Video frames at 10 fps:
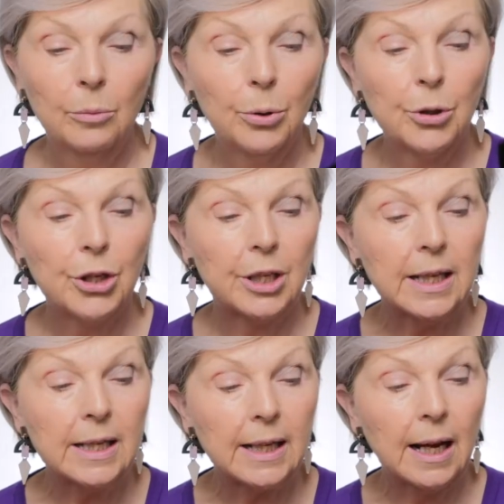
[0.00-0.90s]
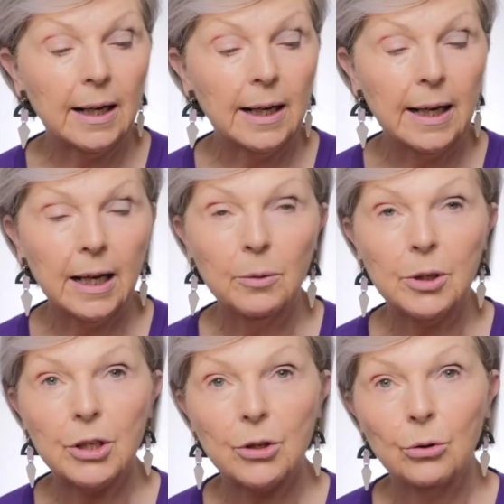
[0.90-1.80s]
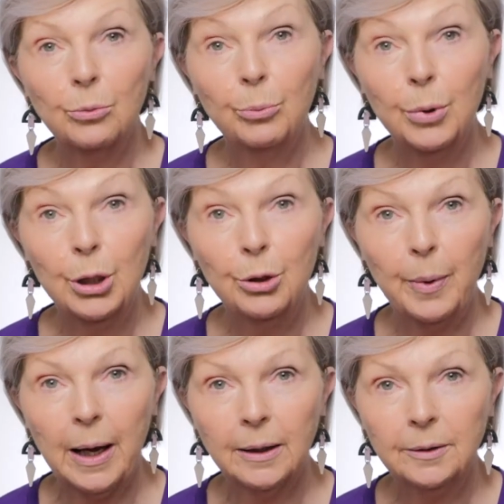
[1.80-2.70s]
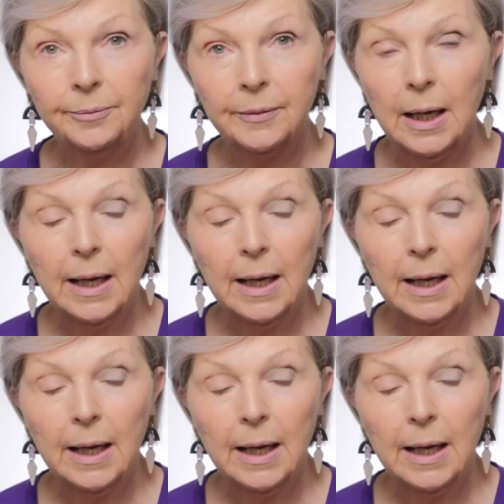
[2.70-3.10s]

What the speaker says: push this colour here, which is called Bluebell.